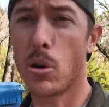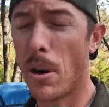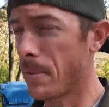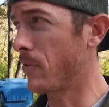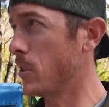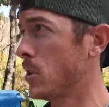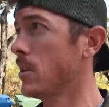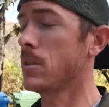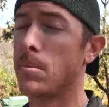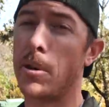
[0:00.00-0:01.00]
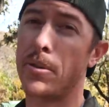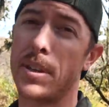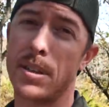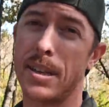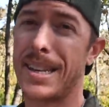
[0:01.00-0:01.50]
crappie fishing and some other
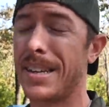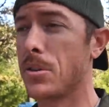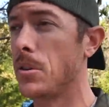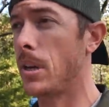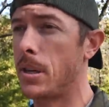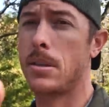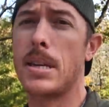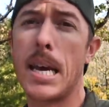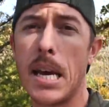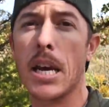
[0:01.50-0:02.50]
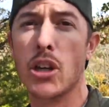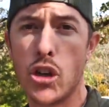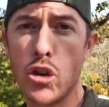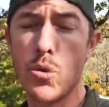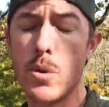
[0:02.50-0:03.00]
things like that. So you guys stay
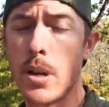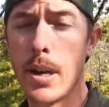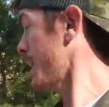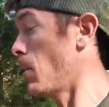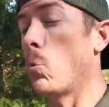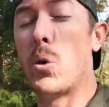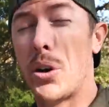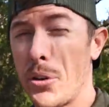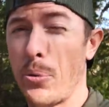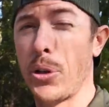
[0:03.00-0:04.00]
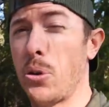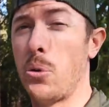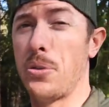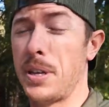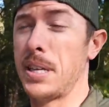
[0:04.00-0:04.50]
tuned. got one other really
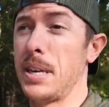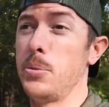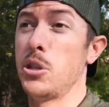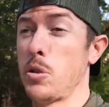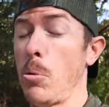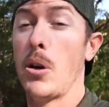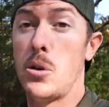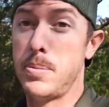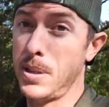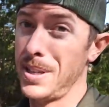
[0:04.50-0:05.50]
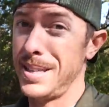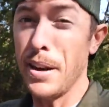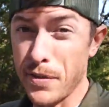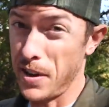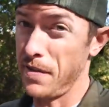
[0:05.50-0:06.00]
cool thing that we just brought home that
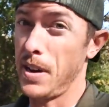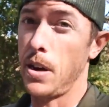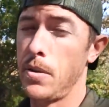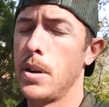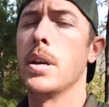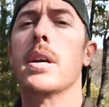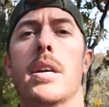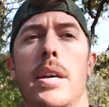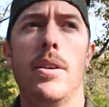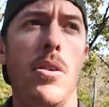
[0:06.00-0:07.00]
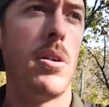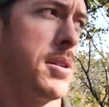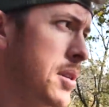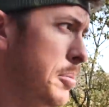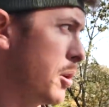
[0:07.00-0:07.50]
Stephanie found an
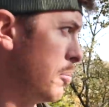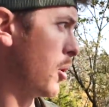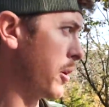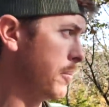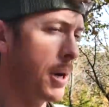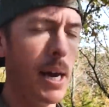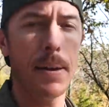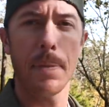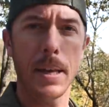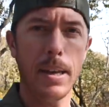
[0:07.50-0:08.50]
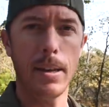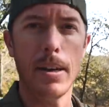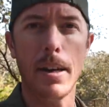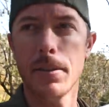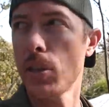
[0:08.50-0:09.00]
awesome little bargain buy, and
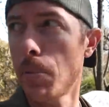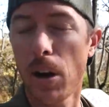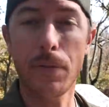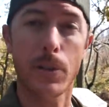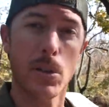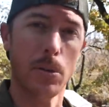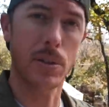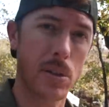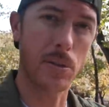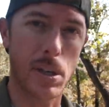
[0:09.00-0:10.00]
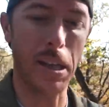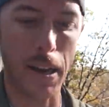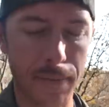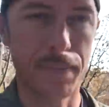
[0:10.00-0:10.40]
it's in my office, so let's go see that.